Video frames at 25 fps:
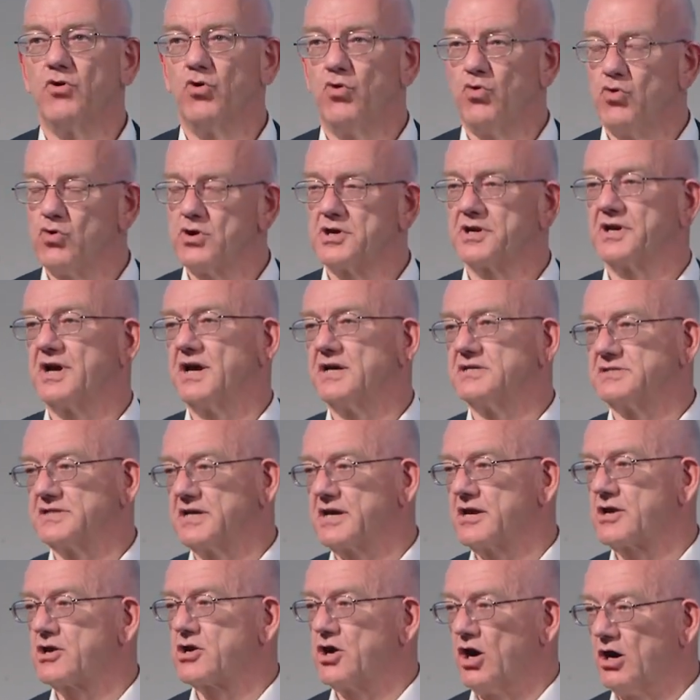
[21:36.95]

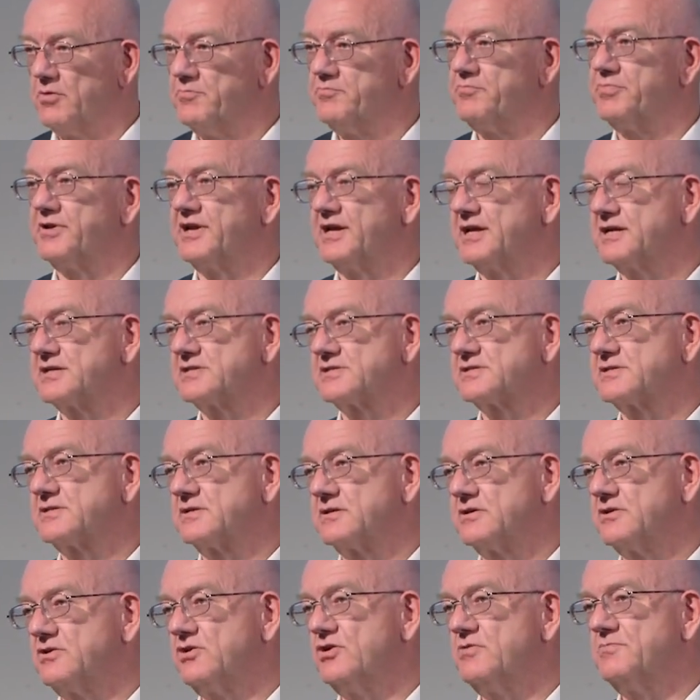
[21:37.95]
organizing complex
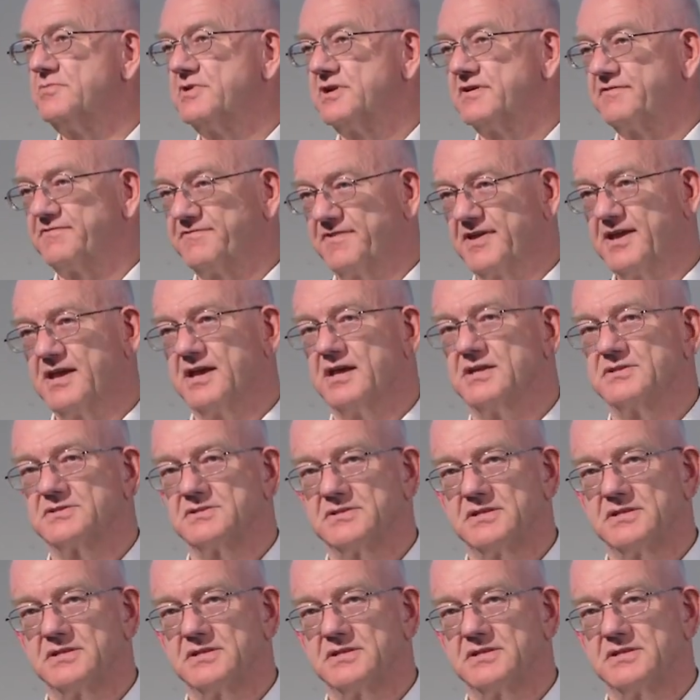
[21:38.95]
human affairs,